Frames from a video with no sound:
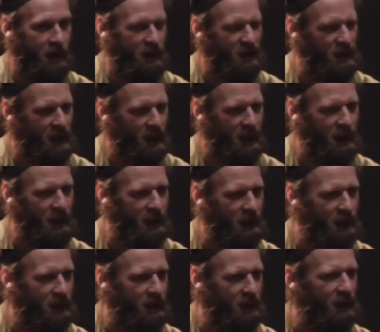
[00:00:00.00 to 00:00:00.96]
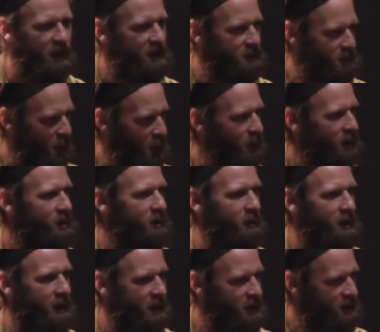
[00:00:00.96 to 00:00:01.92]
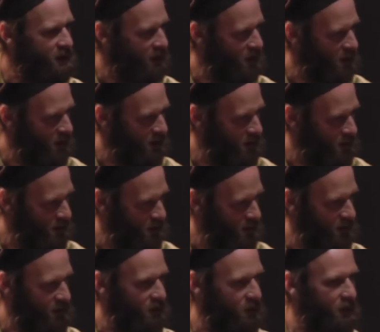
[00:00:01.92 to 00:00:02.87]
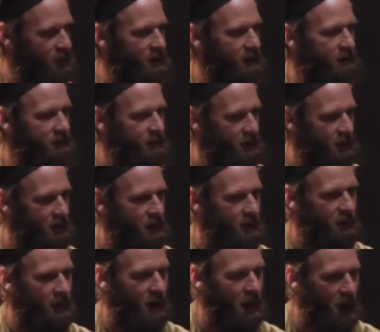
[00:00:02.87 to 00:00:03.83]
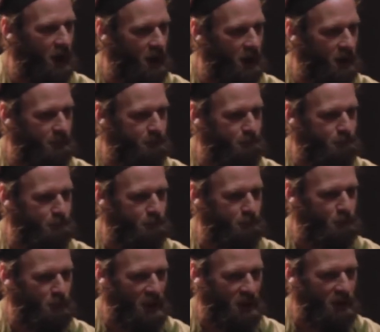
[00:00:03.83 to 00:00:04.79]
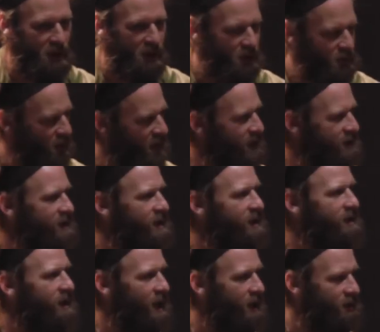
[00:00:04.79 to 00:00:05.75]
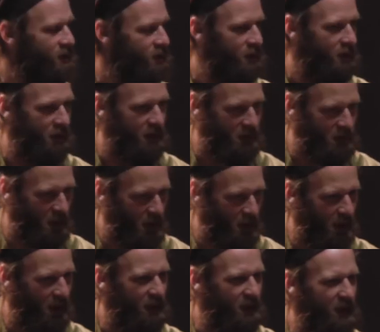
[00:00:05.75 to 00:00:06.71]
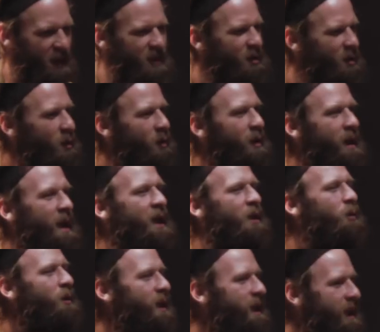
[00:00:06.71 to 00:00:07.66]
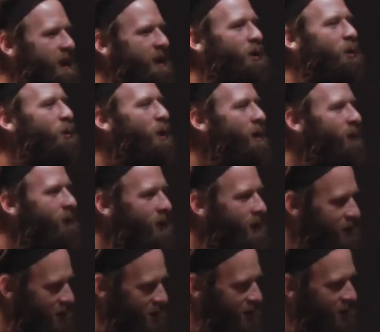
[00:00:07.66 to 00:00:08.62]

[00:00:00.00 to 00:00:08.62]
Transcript: he his poetry is is sort of um, transcendental it, and it, it's equally irreverent